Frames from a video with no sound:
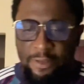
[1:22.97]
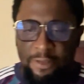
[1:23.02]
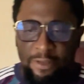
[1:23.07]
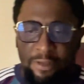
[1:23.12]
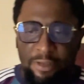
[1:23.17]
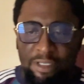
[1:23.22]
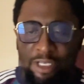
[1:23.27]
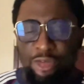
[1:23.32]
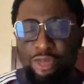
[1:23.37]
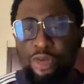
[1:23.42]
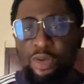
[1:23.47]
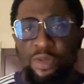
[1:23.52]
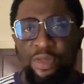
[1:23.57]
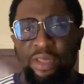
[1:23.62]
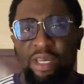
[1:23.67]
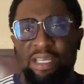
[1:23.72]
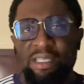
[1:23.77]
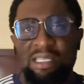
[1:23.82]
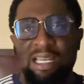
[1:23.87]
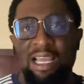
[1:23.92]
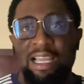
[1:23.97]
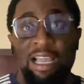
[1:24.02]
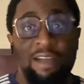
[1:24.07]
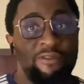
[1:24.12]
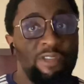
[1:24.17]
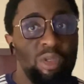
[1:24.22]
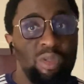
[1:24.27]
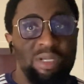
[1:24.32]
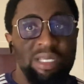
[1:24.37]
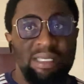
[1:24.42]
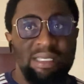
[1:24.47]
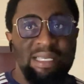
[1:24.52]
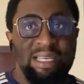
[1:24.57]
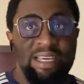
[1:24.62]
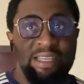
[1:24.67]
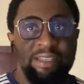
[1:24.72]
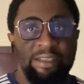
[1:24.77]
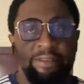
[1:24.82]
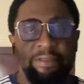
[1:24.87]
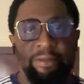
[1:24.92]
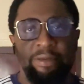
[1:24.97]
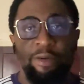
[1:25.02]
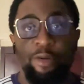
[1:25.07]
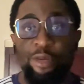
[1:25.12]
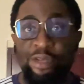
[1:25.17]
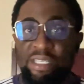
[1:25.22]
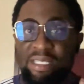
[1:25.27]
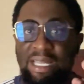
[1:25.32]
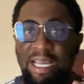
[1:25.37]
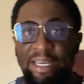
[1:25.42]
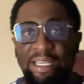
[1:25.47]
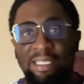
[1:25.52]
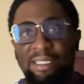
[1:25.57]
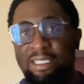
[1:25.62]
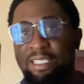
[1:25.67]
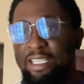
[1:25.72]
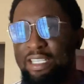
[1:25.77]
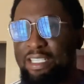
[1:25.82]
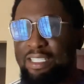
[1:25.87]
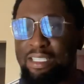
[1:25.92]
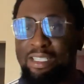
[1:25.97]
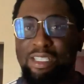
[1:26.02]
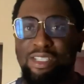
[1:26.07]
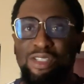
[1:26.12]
The truth is, like I've always said, Christianity is